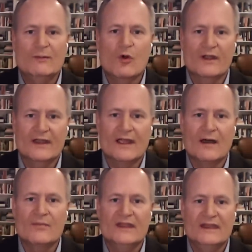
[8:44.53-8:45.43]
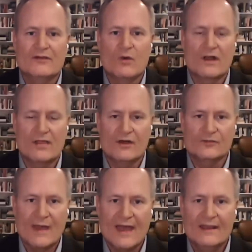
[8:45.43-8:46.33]
more income than either one of
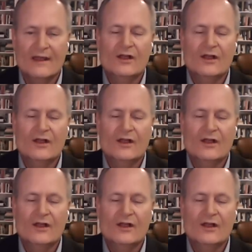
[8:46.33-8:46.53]
those men.